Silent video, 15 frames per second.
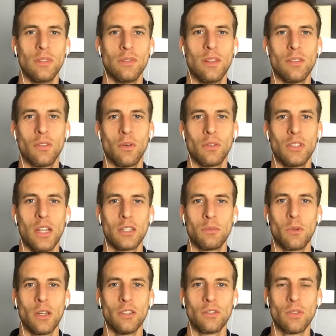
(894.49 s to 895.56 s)
nothing wrong with
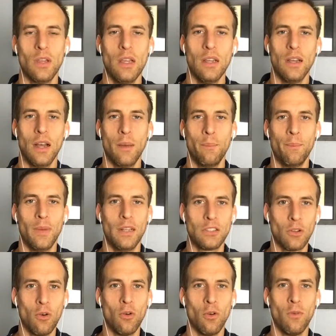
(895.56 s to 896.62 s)
jasmine rice. Um, it's
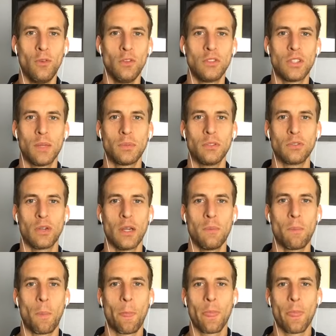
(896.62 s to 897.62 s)
a whole food substance, right?